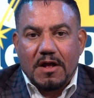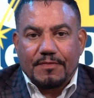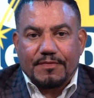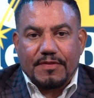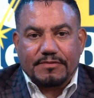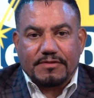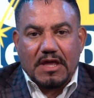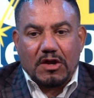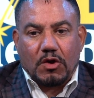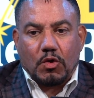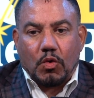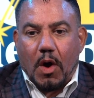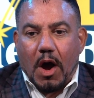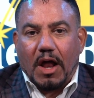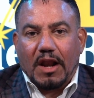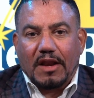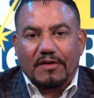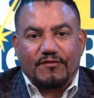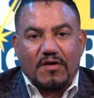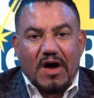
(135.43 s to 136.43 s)
that they
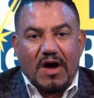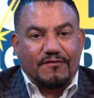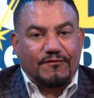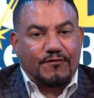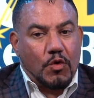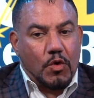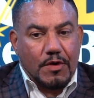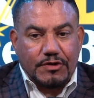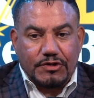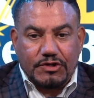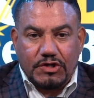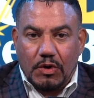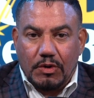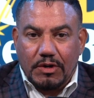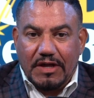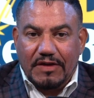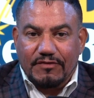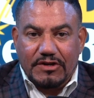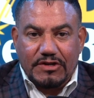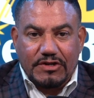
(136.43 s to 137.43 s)
qualify for and
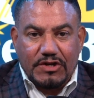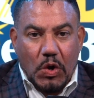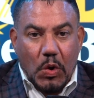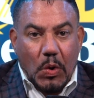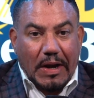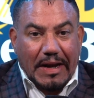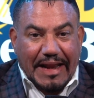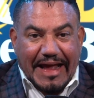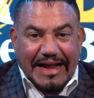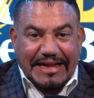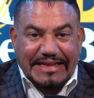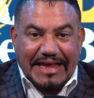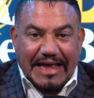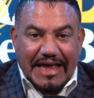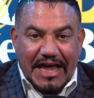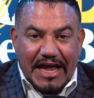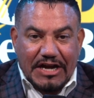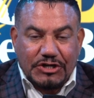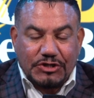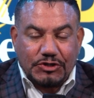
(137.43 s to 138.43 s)
don't even know it, like the
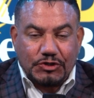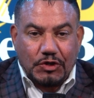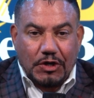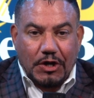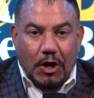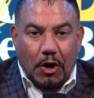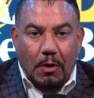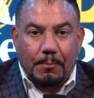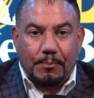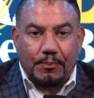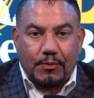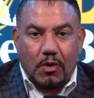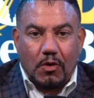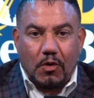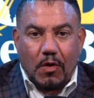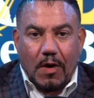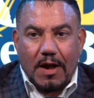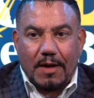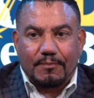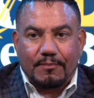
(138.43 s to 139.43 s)
Extra Help
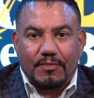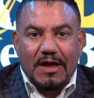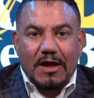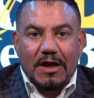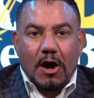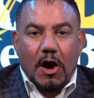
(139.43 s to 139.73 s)
program.